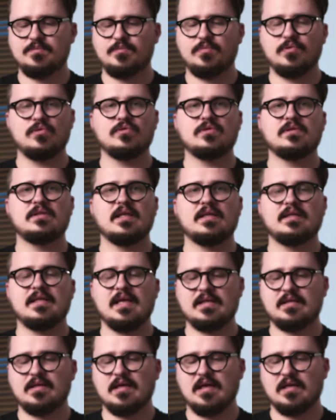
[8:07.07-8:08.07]
put the
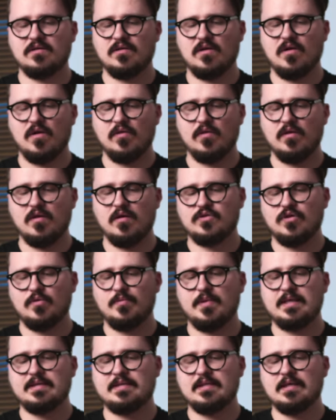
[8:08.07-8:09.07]
DeadCat on. So
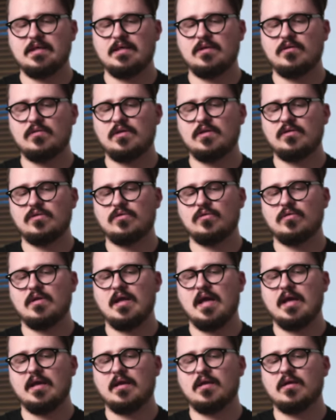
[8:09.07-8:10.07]
basically you need to
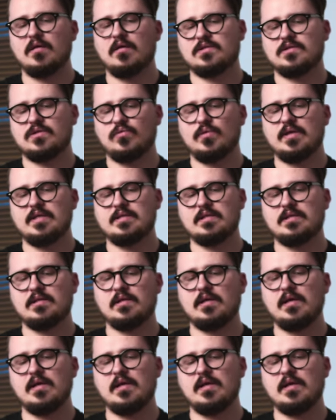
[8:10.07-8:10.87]
like squeeze it